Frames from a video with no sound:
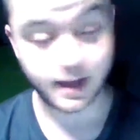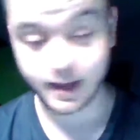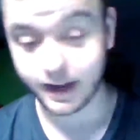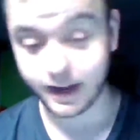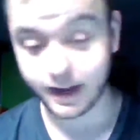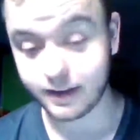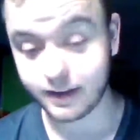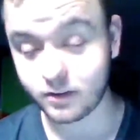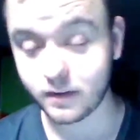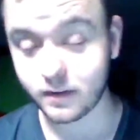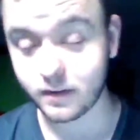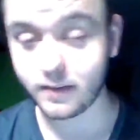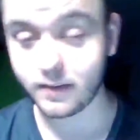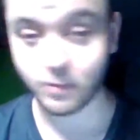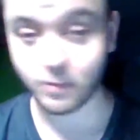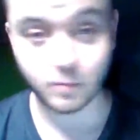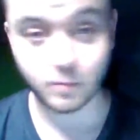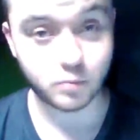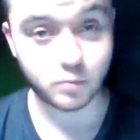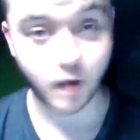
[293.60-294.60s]
And so it's
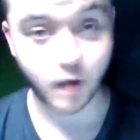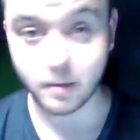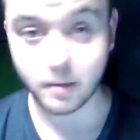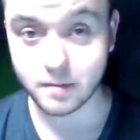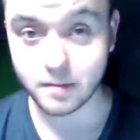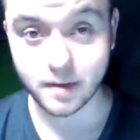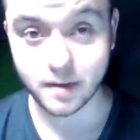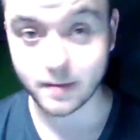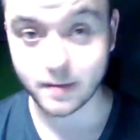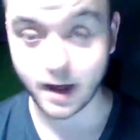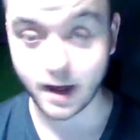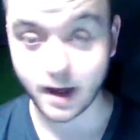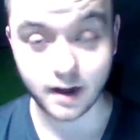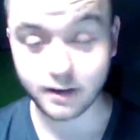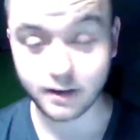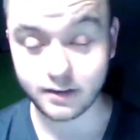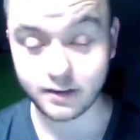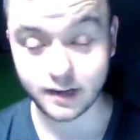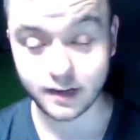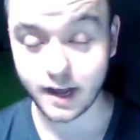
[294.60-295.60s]
probably, my
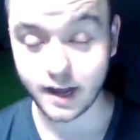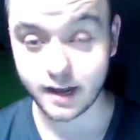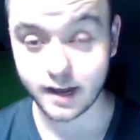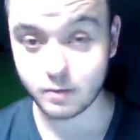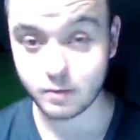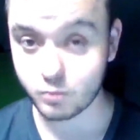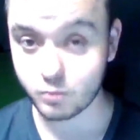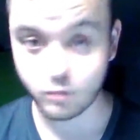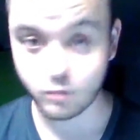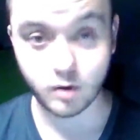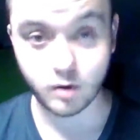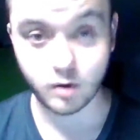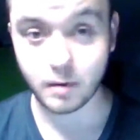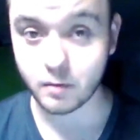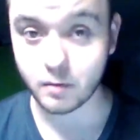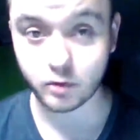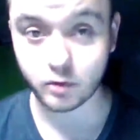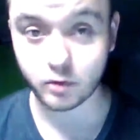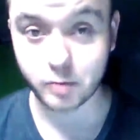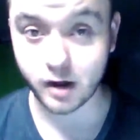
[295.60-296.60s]
honest to God, one of my
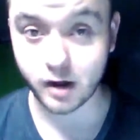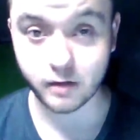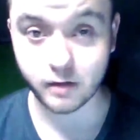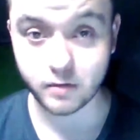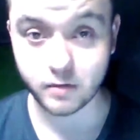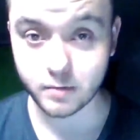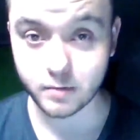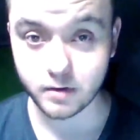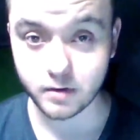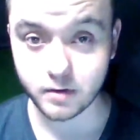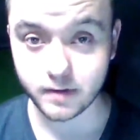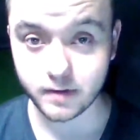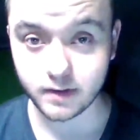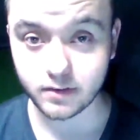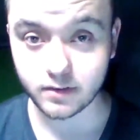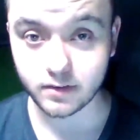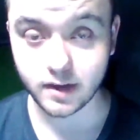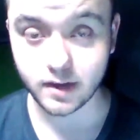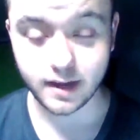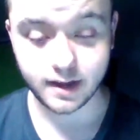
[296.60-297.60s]
most powerful
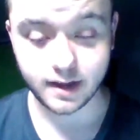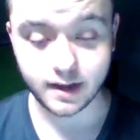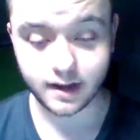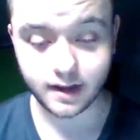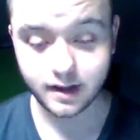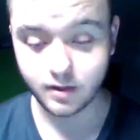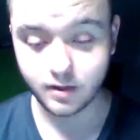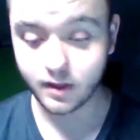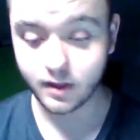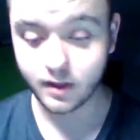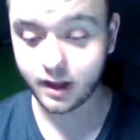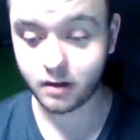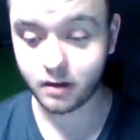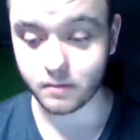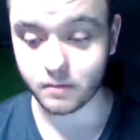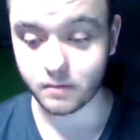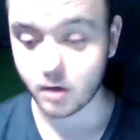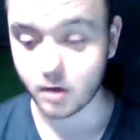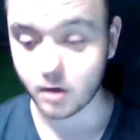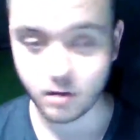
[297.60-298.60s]
movies. Like out
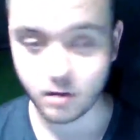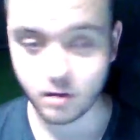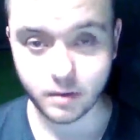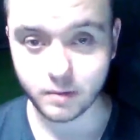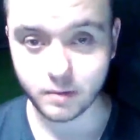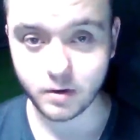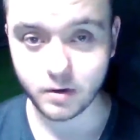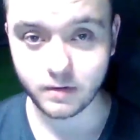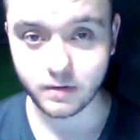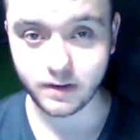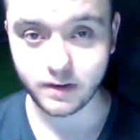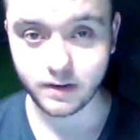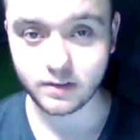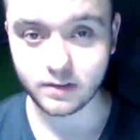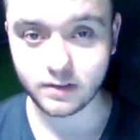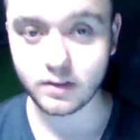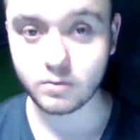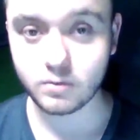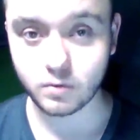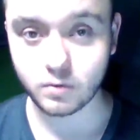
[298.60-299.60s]
of all my movies,
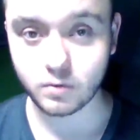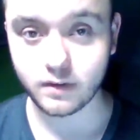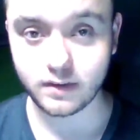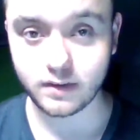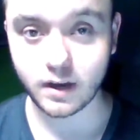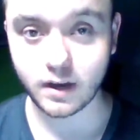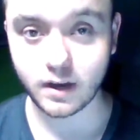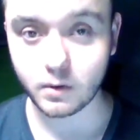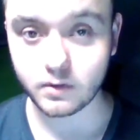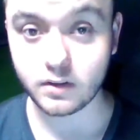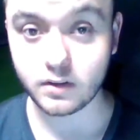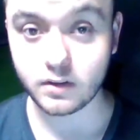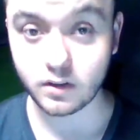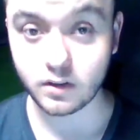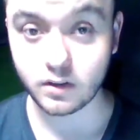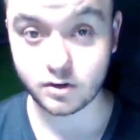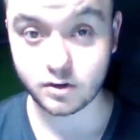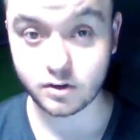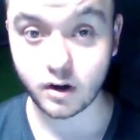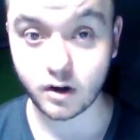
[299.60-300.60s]
this one tells the
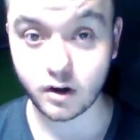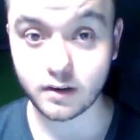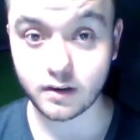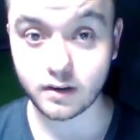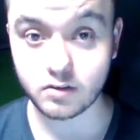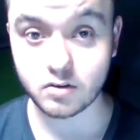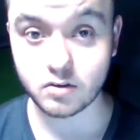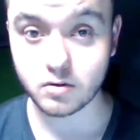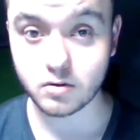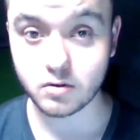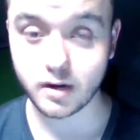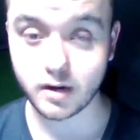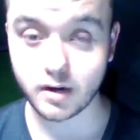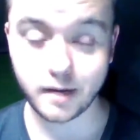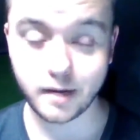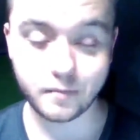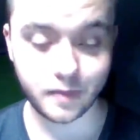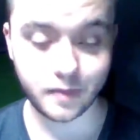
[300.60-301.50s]
strongest story.